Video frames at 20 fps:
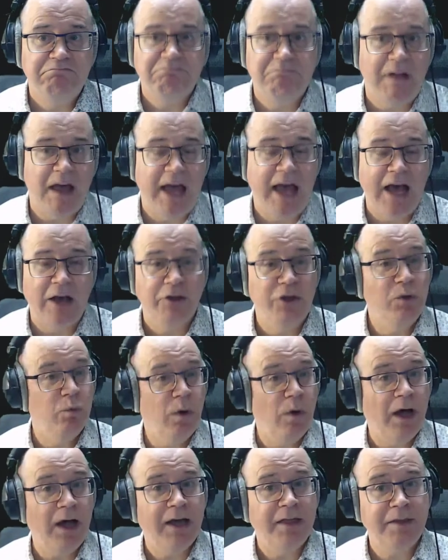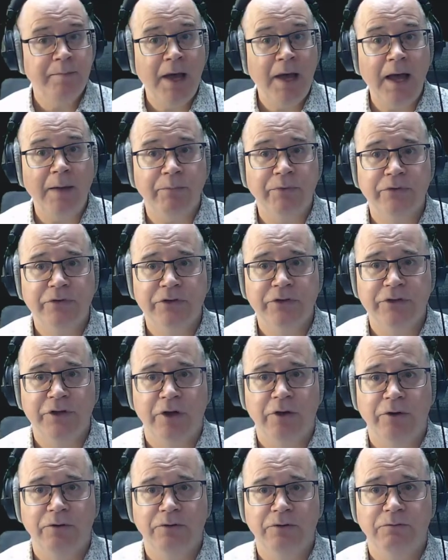how you wire them up.
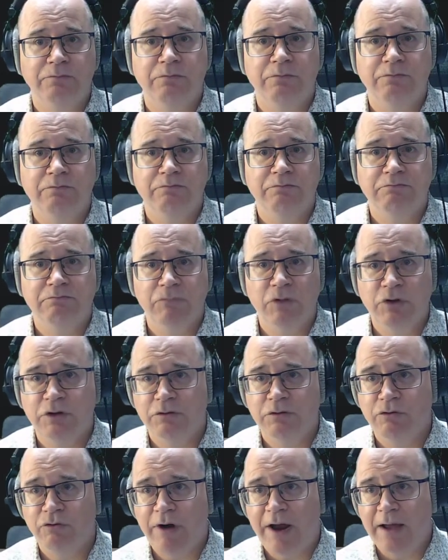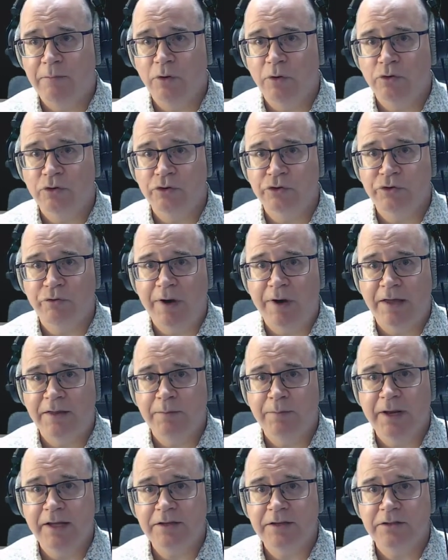So you can drag modules around the
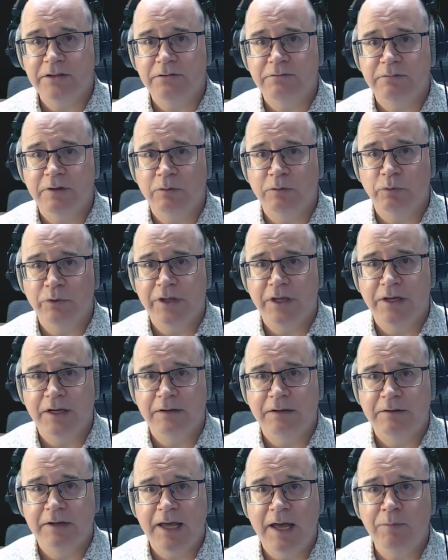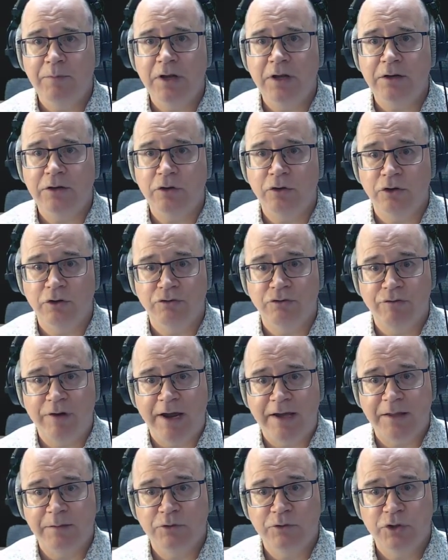place within a cabinet. You can
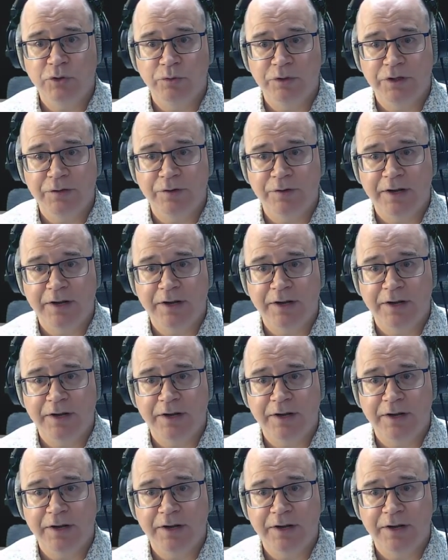drag them to a different